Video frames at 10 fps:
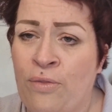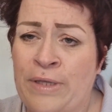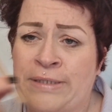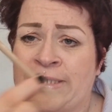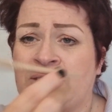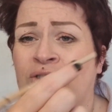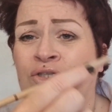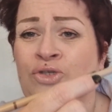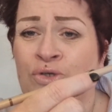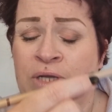this
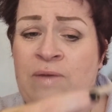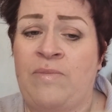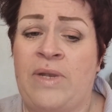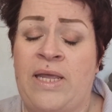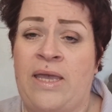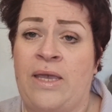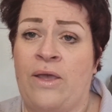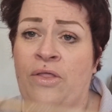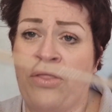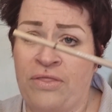extremely
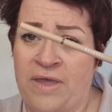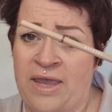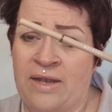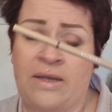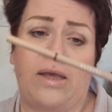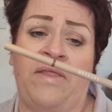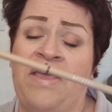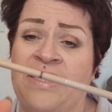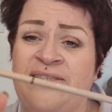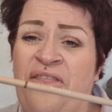thin, I
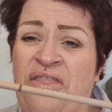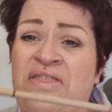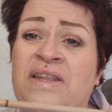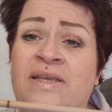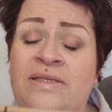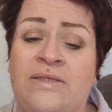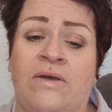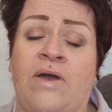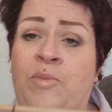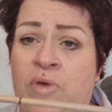think it's the thinnest
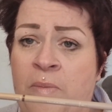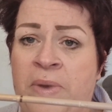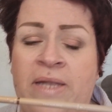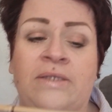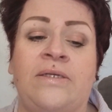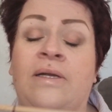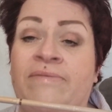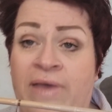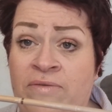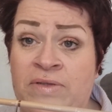eyebrow pencil
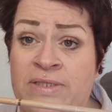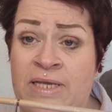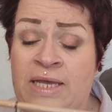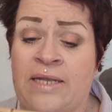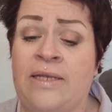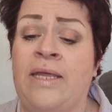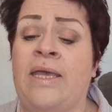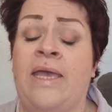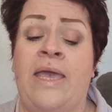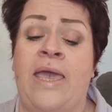I've ever seen.
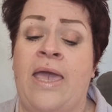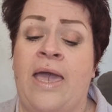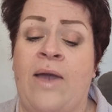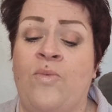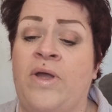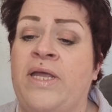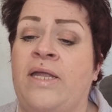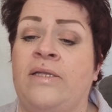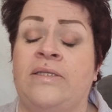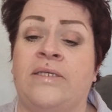And one
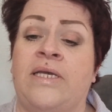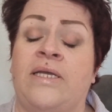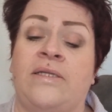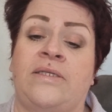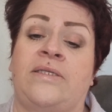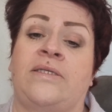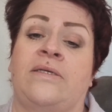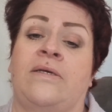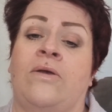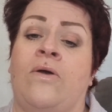end, it's
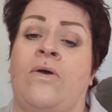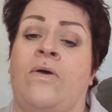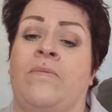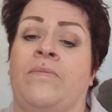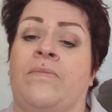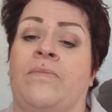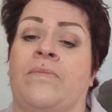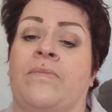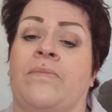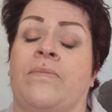got,
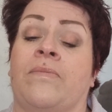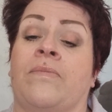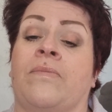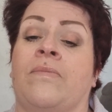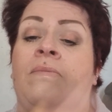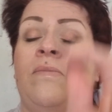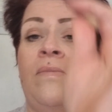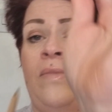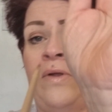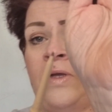
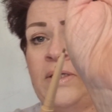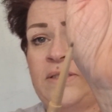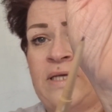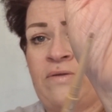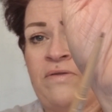look, you can see how